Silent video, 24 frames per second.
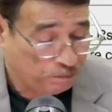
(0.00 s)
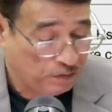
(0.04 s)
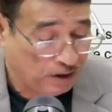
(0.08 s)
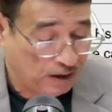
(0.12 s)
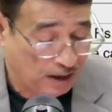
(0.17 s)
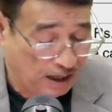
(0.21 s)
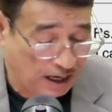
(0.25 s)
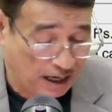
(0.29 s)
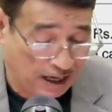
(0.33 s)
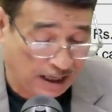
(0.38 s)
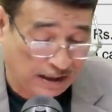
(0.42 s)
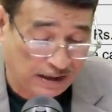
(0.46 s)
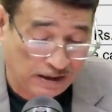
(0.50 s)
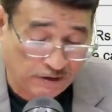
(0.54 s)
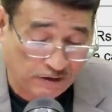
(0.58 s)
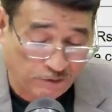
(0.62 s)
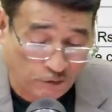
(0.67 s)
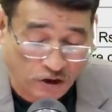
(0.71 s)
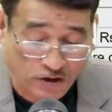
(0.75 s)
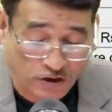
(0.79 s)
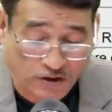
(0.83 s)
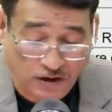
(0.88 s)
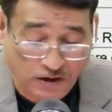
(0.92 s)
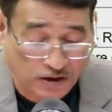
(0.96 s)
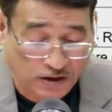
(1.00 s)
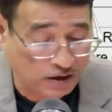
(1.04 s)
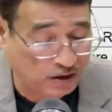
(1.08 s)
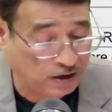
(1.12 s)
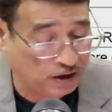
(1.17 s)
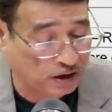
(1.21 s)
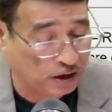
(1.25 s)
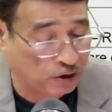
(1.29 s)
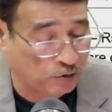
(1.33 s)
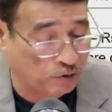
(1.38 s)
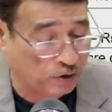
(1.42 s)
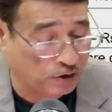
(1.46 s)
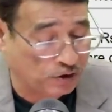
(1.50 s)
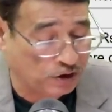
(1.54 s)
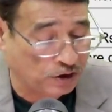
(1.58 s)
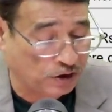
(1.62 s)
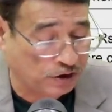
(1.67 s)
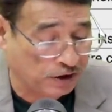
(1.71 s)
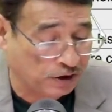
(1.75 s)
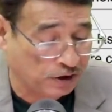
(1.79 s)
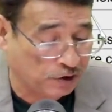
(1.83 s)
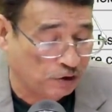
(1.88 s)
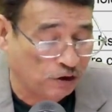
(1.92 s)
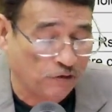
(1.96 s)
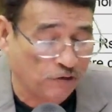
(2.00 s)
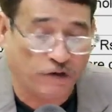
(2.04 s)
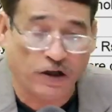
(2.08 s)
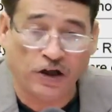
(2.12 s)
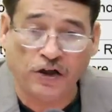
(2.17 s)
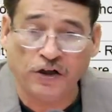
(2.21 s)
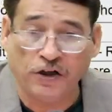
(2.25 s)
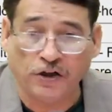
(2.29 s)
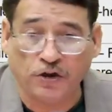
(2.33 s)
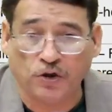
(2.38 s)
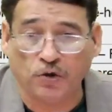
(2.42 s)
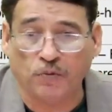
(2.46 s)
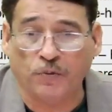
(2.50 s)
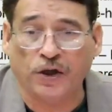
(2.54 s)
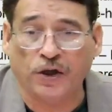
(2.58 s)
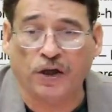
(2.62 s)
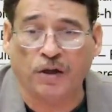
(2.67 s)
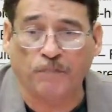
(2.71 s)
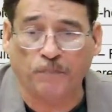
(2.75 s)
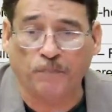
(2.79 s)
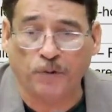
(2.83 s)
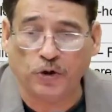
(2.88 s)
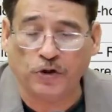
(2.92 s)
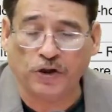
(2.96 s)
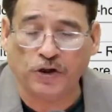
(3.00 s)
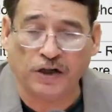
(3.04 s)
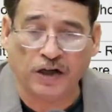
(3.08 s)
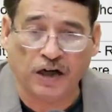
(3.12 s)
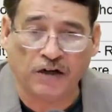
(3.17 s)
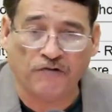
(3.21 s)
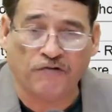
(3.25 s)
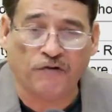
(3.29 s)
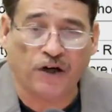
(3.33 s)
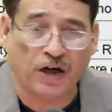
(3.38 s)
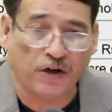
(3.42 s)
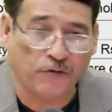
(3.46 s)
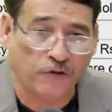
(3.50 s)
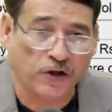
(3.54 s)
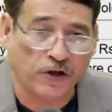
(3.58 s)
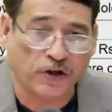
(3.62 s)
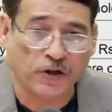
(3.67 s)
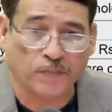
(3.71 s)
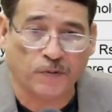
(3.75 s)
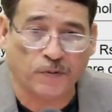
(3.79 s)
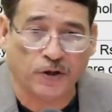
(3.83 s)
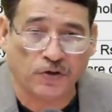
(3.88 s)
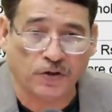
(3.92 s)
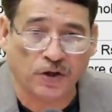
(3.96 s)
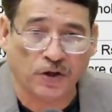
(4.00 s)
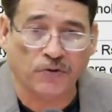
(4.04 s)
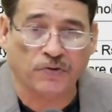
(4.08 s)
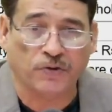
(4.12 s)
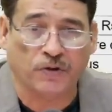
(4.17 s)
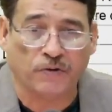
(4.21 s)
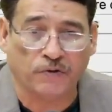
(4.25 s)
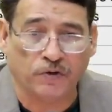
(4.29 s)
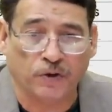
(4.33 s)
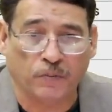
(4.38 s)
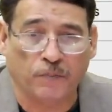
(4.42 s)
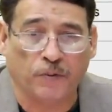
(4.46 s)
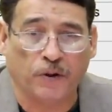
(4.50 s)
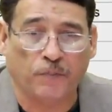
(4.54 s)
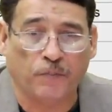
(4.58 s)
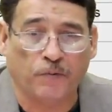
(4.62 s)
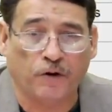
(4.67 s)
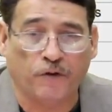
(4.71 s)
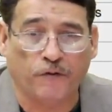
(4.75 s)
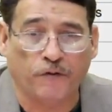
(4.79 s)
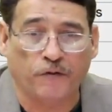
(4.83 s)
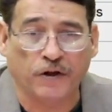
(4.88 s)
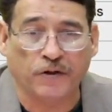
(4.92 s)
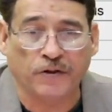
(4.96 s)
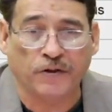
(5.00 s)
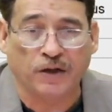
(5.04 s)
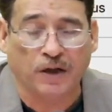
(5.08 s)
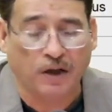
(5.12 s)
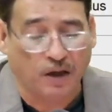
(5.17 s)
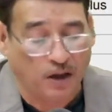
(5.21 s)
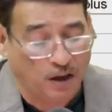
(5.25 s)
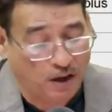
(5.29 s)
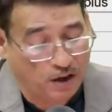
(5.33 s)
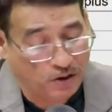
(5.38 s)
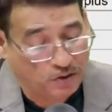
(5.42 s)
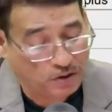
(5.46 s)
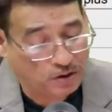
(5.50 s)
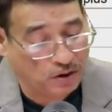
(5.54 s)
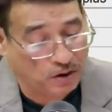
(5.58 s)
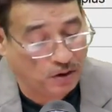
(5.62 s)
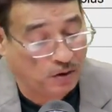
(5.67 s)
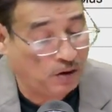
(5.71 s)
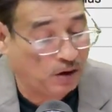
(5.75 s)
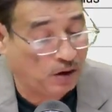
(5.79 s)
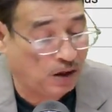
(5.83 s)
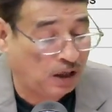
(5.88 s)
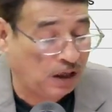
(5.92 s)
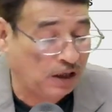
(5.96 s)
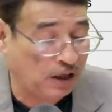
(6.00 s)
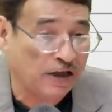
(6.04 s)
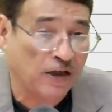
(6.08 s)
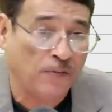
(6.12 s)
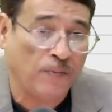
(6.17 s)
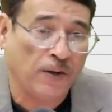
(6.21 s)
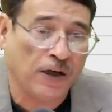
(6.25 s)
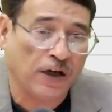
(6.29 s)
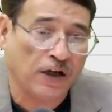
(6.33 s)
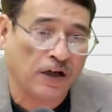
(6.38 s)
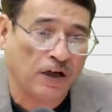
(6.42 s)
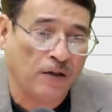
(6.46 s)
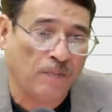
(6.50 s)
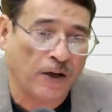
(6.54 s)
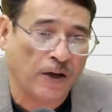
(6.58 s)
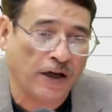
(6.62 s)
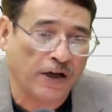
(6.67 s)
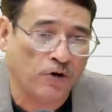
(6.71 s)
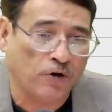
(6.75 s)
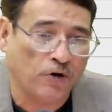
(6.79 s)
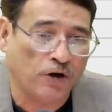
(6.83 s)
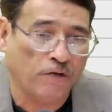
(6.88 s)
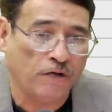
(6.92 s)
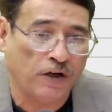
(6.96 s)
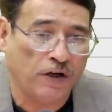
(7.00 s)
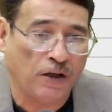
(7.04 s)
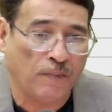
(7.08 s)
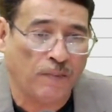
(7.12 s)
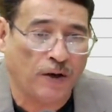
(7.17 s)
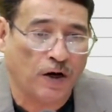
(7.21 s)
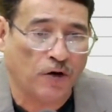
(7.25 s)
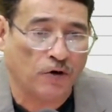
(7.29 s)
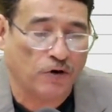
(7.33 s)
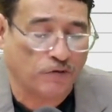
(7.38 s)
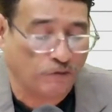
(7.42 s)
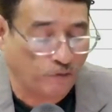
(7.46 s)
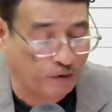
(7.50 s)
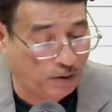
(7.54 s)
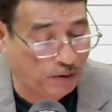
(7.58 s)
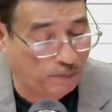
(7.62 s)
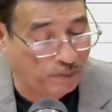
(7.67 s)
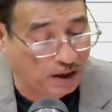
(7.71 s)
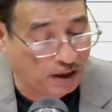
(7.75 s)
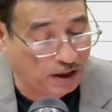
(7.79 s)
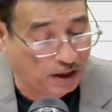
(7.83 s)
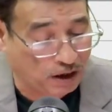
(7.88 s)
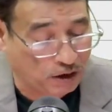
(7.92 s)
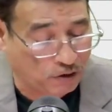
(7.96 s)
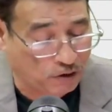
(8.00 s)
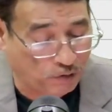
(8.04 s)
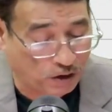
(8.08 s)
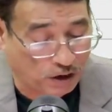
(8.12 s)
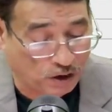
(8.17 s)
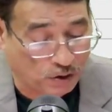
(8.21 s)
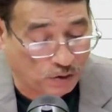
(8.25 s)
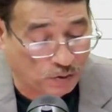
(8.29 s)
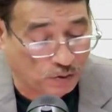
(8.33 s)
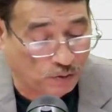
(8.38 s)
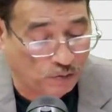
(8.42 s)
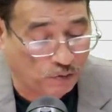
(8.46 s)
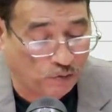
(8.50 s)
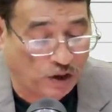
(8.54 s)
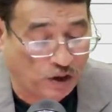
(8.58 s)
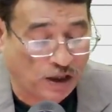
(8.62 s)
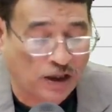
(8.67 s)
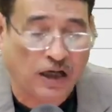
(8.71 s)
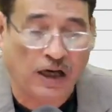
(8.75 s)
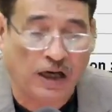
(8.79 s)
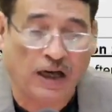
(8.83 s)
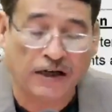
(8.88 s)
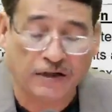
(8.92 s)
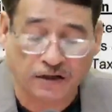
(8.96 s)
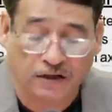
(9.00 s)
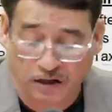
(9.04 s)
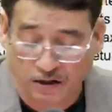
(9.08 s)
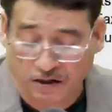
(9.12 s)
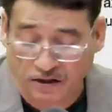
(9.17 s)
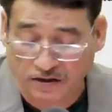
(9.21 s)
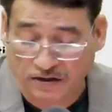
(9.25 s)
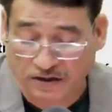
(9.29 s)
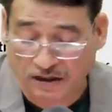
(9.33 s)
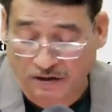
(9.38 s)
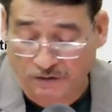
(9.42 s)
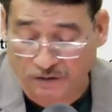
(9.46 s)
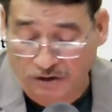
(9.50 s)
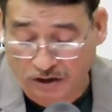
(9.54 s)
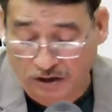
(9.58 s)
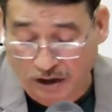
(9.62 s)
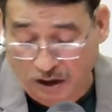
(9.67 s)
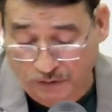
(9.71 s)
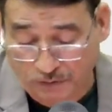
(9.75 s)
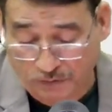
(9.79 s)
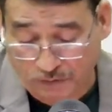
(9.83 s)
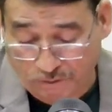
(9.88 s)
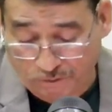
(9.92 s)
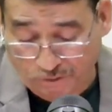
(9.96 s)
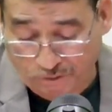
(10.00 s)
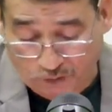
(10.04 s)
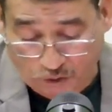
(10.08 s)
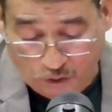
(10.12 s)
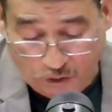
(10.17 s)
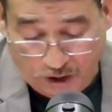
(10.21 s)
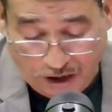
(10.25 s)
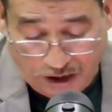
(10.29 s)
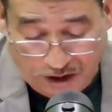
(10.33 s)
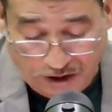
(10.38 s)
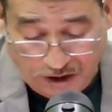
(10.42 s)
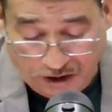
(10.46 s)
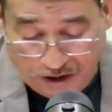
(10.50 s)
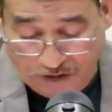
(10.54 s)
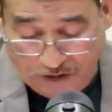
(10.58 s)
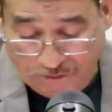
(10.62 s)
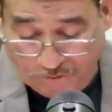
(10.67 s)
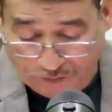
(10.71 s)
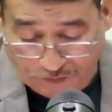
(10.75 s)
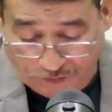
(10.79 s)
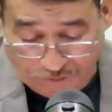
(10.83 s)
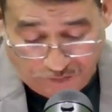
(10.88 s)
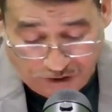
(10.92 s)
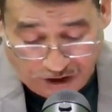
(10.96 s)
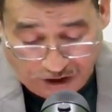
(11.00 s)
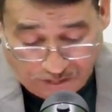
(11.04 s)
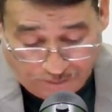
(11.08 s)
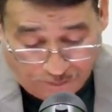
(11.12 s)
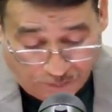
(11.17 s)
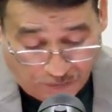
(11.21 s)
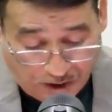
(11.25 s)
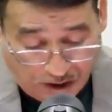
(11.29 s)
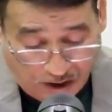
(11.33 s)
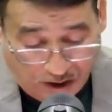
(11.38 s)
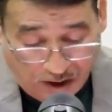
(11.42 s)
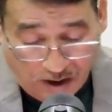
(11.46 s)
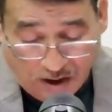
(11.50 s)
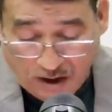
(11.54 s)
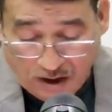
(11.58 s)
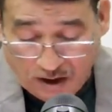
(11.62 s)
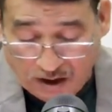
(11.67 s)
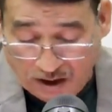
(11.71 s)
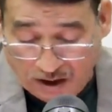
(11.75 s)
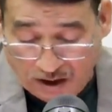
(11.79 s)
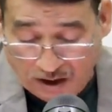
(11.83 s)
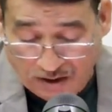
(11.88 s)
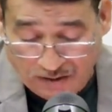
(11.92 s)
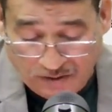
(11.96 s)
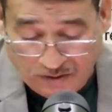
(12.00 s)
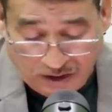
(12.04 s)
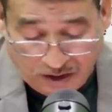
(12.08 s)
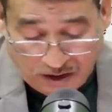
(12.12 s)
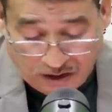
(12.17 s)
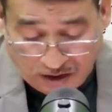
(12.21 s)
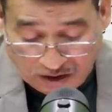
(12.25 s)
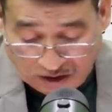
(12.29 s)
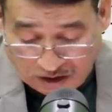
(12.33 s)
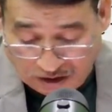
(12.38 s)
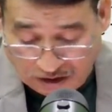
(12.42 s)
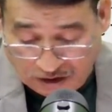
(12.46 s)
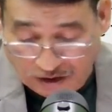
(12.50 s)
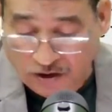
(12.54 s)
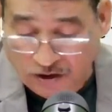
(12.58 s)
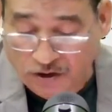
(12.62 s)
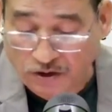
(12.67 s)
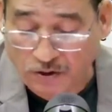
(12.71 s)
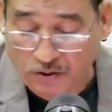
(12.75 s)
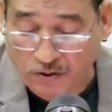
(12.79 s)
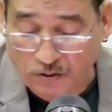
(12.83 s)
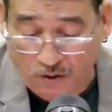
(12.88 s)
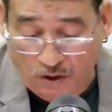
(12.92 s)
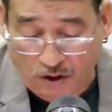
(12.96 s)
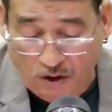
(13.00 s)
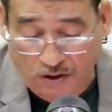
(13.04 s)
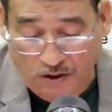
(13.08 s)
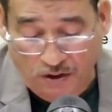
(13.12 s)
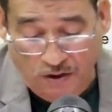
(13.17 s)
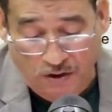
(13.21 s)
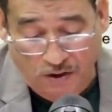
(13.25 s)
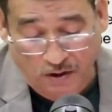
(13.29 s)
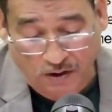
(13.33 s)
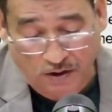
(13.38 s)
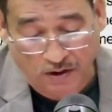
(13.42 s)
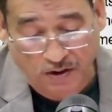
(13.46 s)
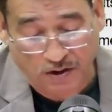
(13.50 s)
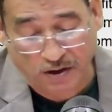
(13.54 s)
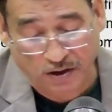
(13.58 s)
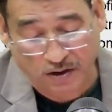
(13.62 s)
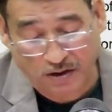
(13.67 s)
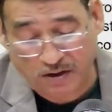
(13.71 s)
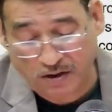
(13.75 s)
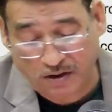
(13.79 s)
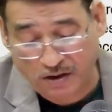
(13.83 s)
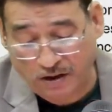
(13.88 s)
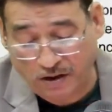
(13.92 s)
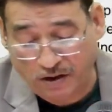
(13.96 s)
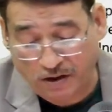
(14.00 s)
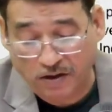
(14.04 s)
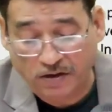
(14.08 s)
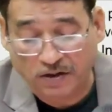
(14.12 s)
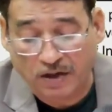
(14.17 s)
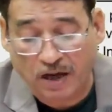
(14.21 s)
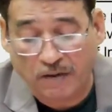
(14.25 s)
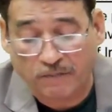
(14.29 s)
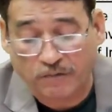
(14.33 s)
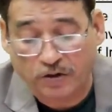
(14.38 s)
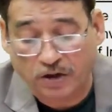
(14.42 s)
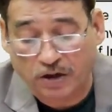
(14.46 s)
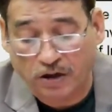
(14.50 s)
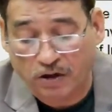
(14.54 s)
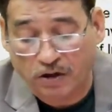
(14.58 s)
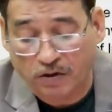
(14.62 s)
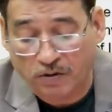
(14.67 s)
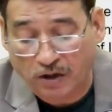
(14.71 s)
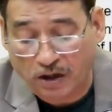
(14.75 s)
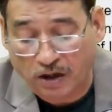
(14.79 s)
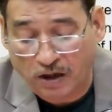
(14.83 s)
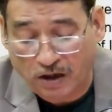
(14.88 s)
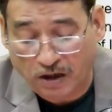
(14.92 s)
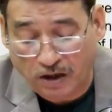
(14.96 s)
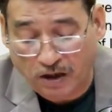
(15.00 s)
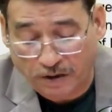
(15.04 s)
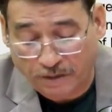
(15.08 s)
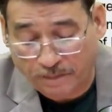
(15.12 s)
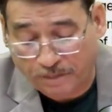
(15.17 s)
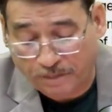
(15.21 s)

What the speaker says: And it was written in the question that goodwill need to be computed at 5 years purchase of super profits. So ultimately my goodwill amount will be equal to 1,37,450. Is it clear to you or not? Yes, sir, it is absolutely clear.